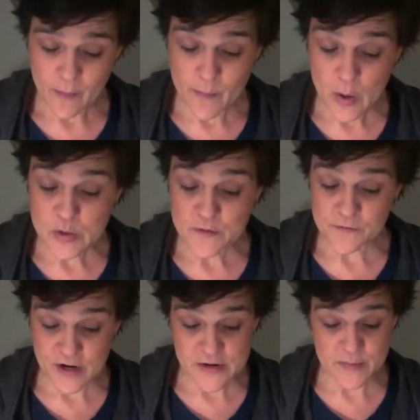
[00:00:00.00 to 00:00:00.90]
most
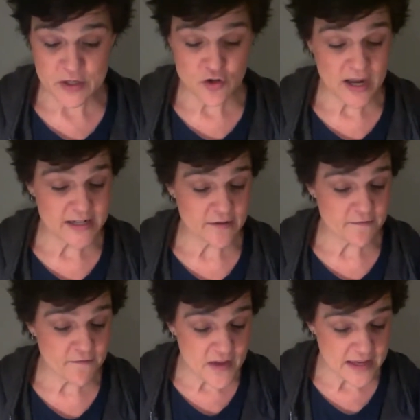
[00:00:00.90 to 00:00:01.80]
freedmen tried to
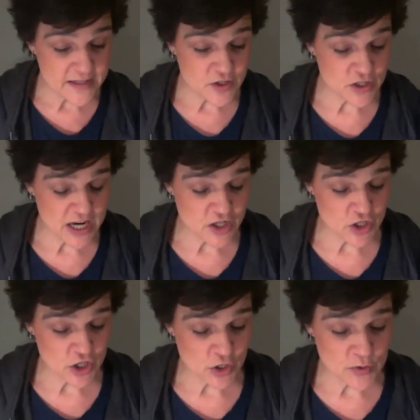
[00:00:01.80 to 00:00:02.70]
fit into
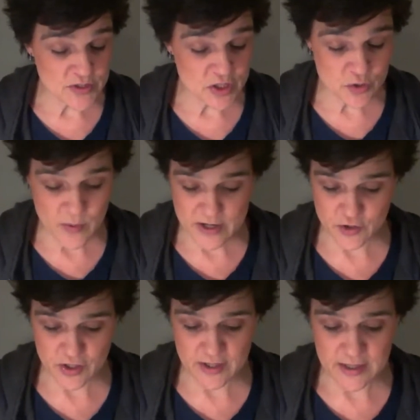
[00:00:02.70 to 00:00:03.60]
the new
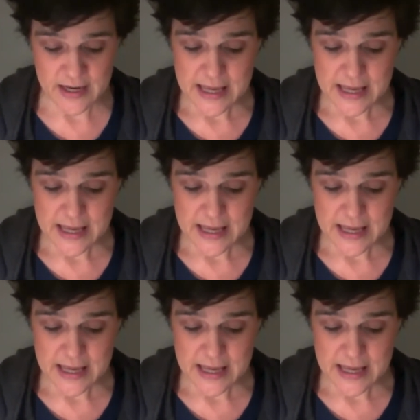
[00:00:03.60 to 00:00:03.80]
situation.